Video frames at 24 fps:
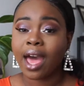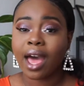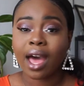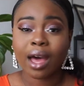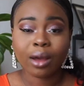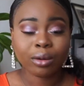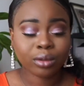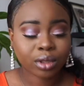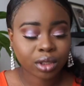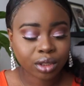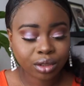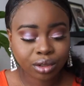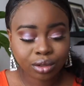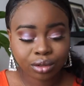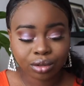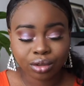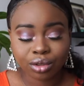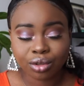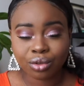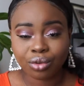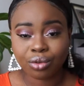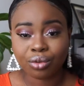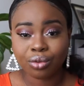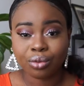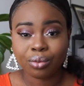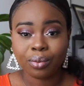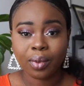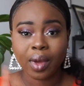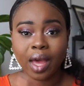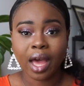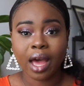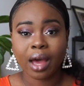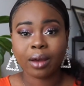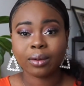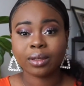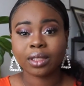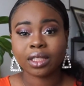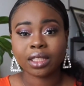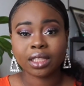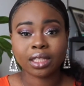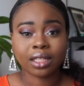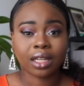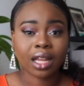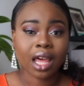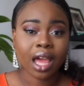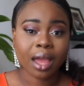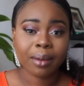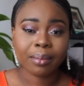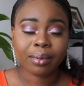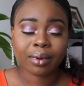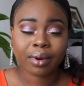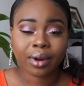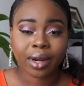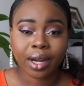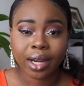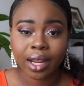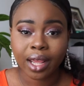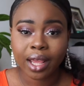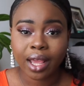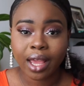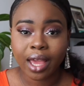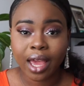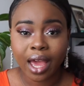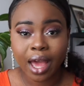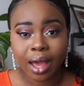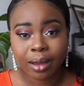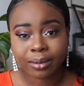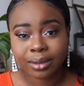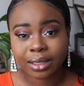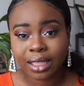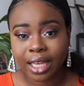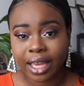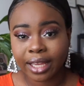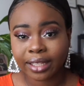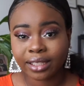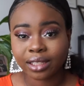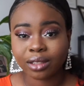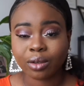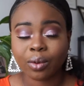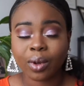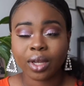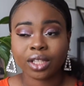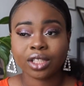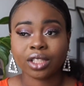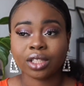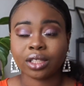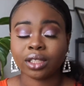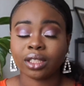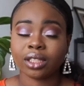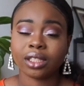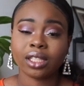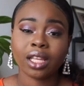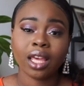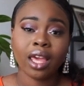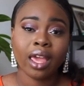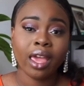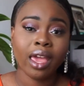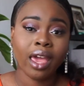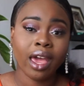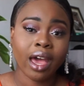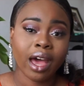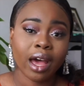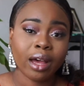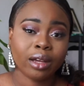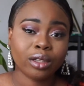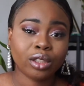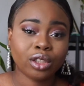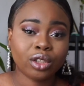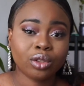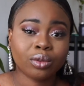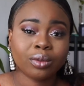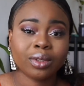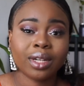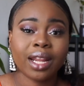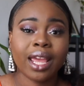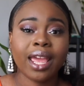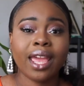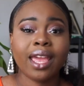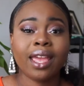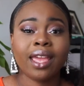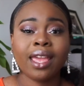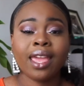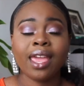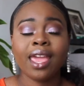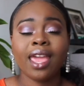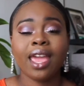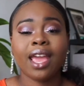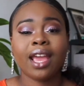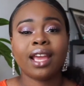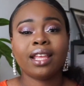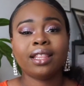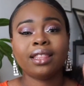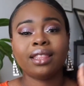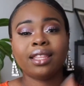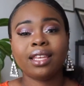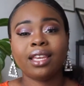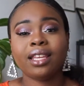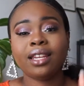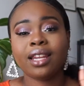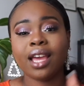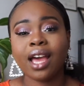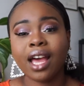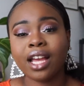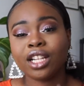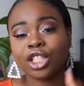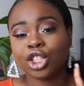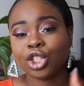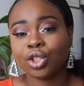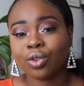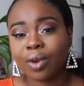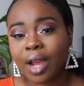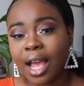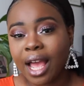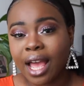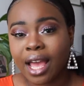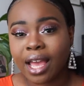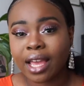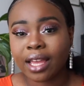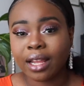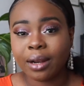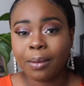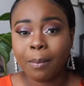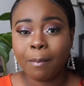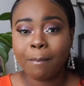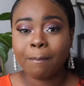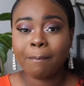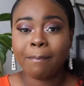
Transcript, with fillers: I was on YouTube, I was in the library, I was asking questions, I was doing that, and then I tried.